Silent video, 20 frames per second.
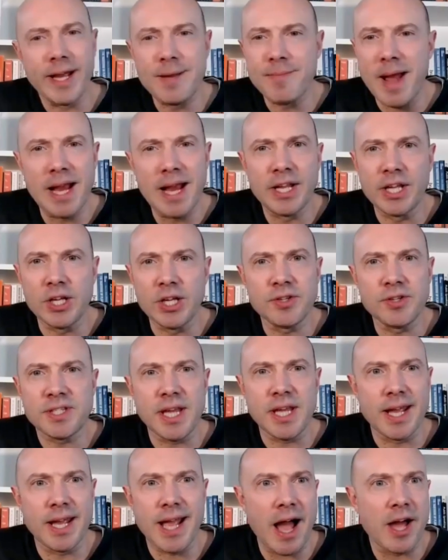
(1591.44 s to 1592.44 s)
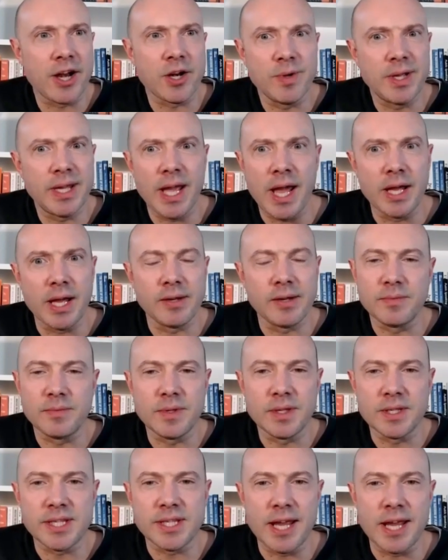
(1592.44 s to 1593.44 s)
emailing you saying how do we get
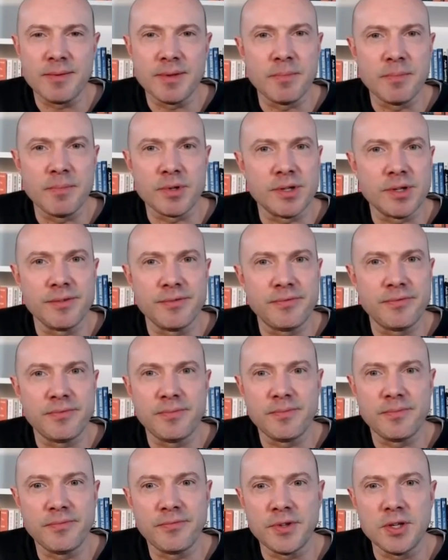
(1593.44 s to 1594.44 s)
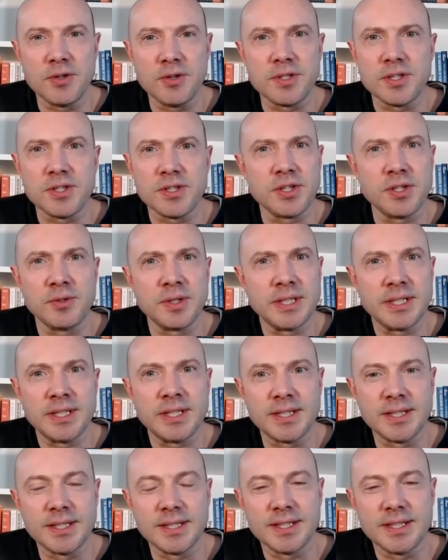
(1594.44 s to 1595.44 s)
the same number of views as you? And